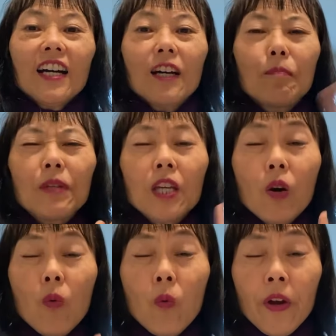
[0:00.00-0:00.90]
Be
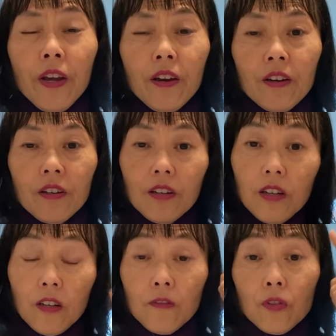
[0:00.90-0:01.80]
aware
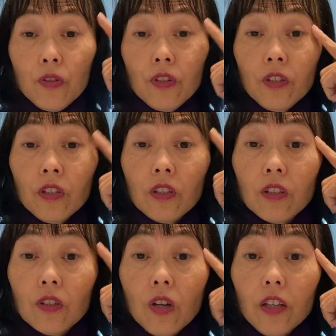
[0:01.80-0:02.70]
of your
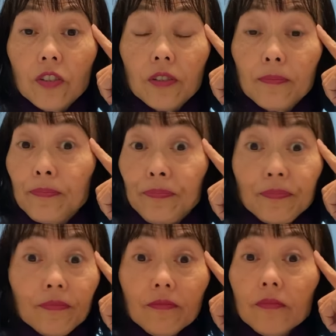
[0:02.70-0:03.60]
thoughts.
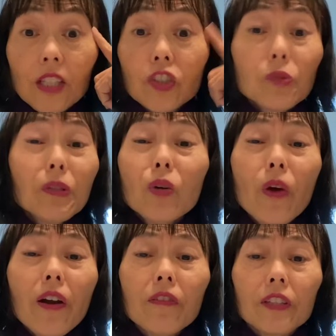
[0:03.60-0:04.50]
Just be
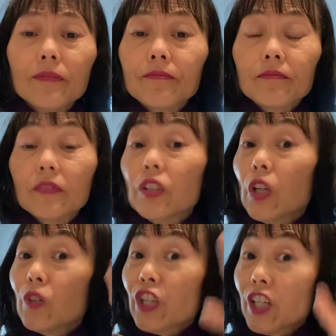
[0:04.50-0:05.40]
aware of it.
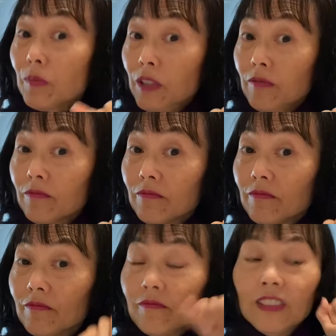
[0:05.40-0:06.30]
No judgment.
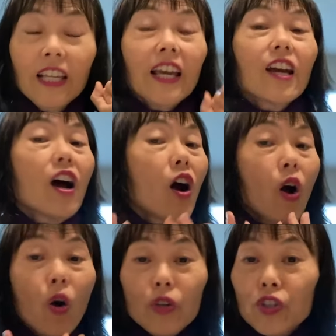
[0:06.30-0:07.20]

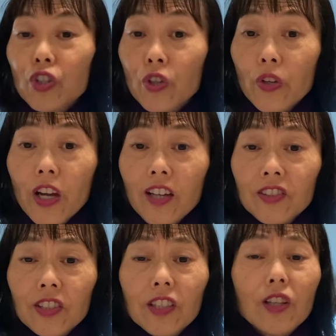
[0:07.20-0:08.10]
Always
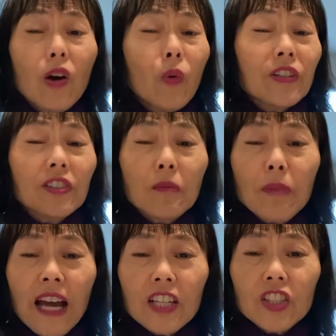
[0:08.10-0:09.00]
curiosity, always
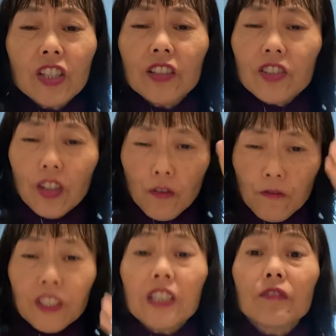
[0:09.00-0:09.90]
compassion and
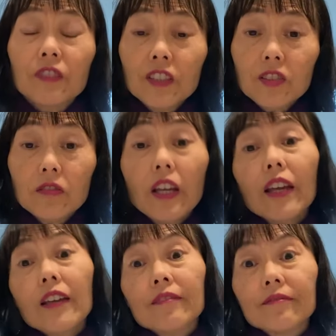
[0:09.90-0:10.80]
self-forgiveness.
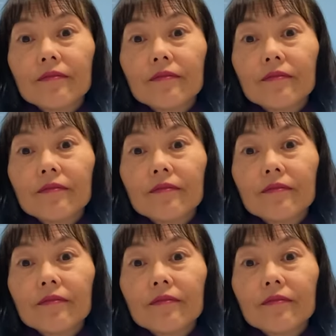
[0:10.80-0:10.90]
Hey,